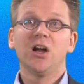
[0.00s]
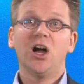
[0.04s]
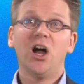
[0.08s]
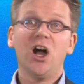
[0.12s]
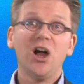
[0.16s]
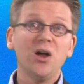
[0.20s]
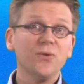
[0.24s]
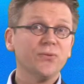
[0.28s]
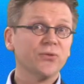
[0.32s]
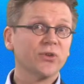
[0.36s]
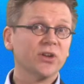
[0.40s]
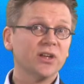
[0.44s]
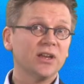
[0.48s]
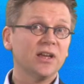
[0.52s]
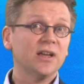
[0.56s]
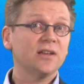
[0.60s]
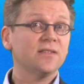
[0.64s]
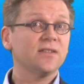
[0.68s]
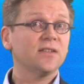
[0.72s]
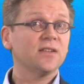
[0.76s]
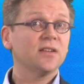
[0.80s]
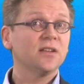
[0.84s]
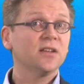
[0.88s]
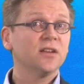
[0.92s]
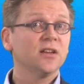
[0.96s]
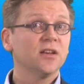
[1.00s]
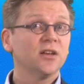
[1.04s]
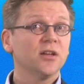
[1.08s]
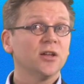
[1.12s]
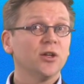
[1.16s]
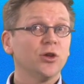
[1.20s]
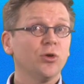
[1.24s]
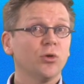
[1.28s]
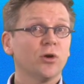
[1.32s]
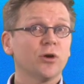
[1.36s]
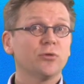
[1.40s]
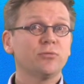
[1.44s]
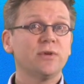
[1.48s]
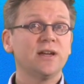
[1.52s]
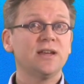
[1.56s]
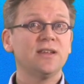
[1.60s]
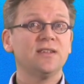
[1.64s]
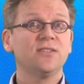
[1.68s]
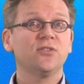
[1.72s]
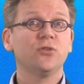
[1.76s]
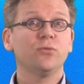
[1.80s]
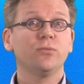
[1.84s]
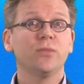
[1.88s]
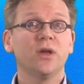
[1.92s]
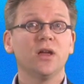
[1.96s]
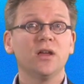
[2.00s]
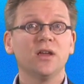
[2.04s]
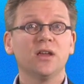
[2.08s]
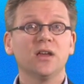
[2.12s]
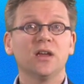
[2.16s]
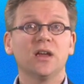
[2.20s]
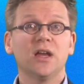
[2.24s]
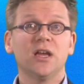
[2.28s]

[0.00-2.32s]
After that, you are ready to make